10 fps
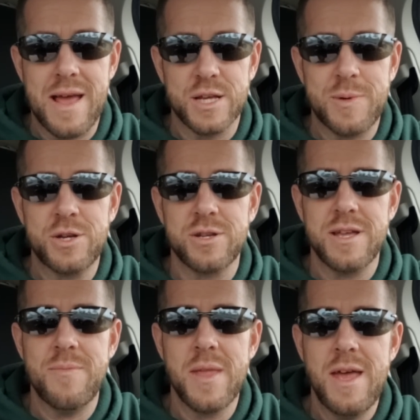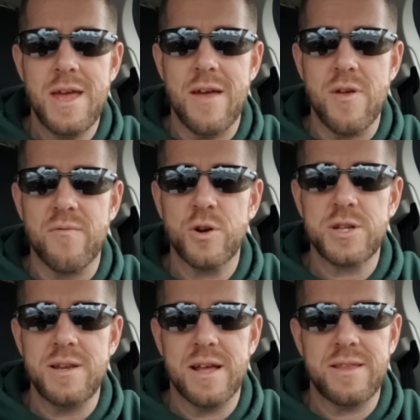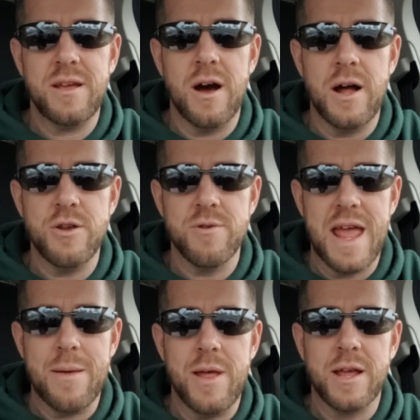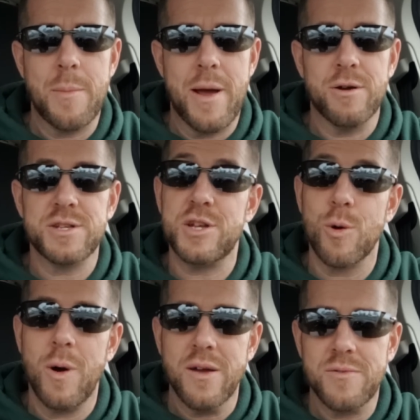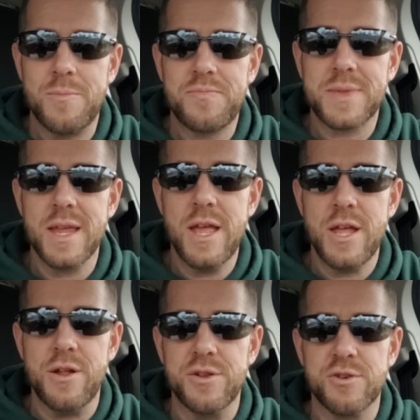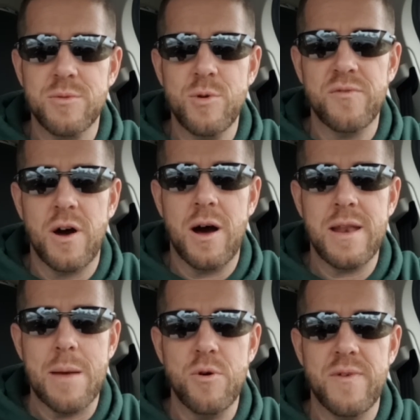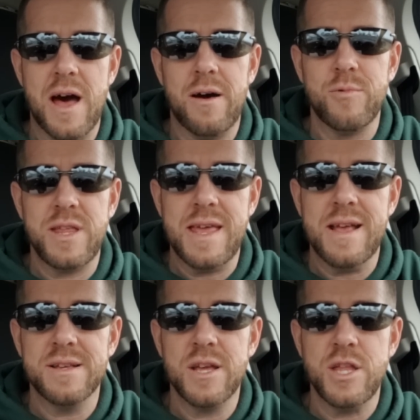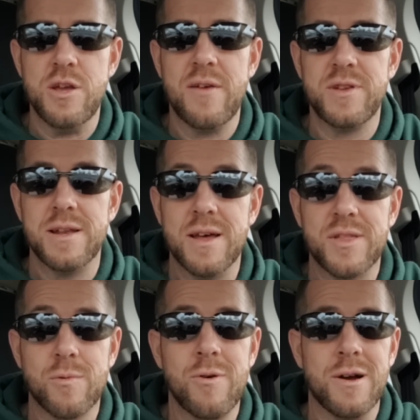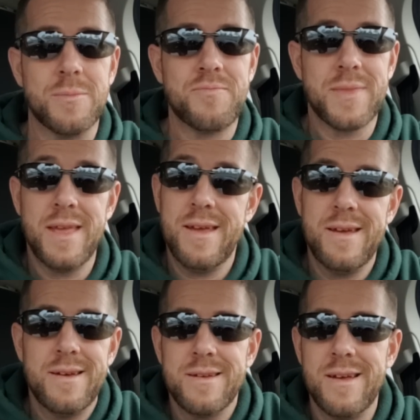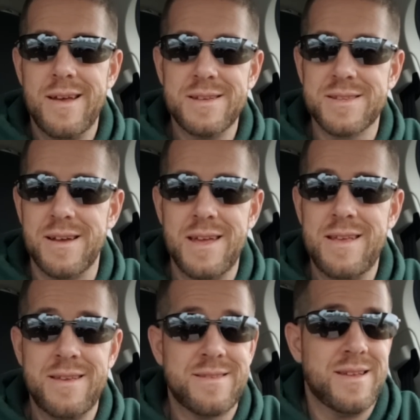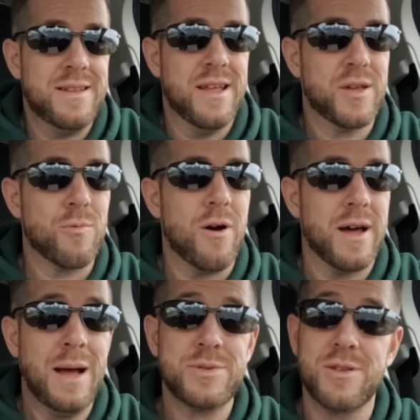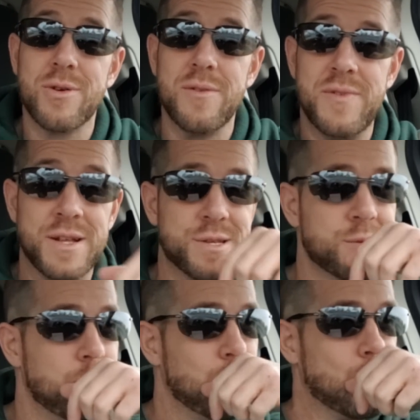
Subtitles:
especially if you have virtually nothing on your name in comparison to your wife. You deserve to move on and move out with ease. You have done nothing wrong. Yeah, he has done nothing wrong, and I'm still convinced